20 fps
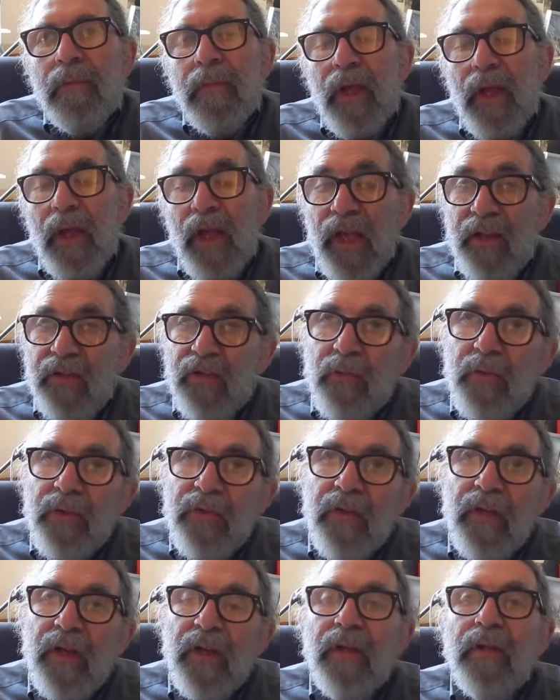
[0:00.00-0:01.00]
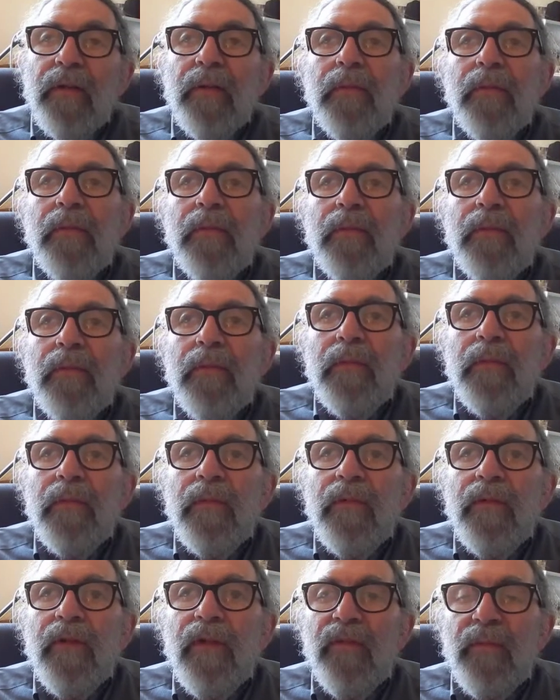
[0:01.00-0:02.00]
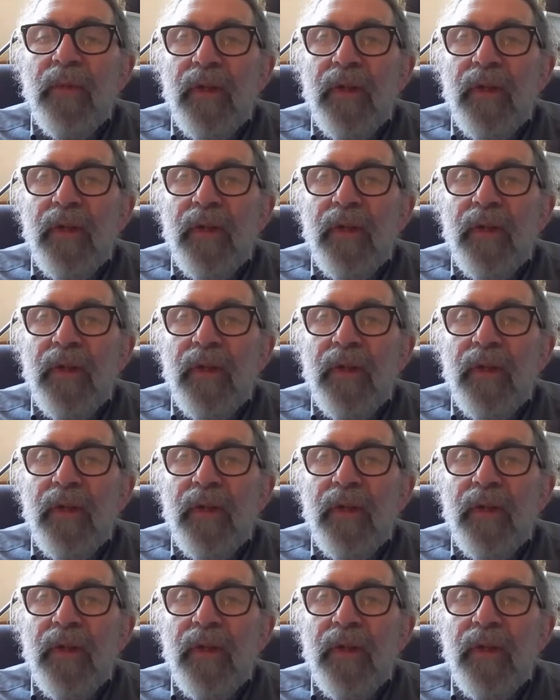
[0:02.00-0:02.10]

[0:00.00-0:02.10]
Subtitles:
I had to retire to give